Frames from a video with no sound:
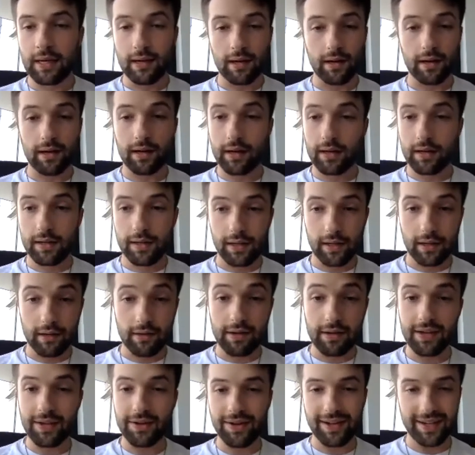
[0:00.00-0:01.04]

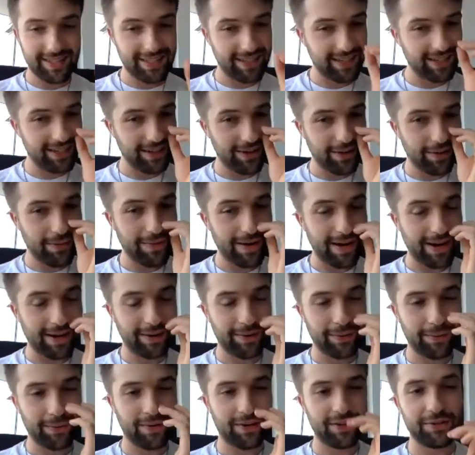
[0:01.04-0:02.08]
If you guys can go back
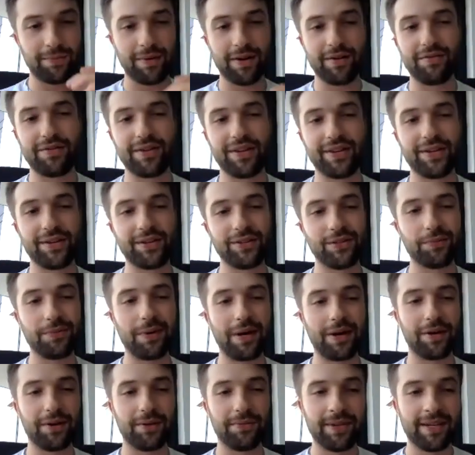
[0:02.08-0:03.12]
and watch my videos
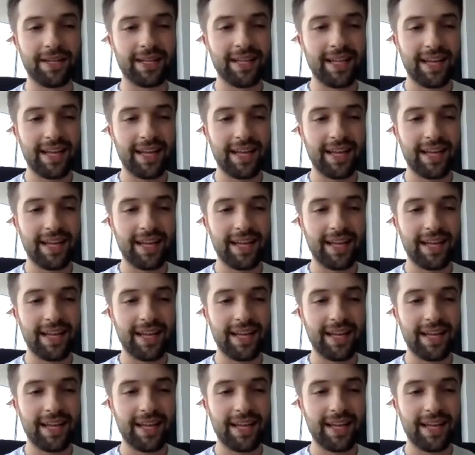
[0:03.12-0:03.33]
about him,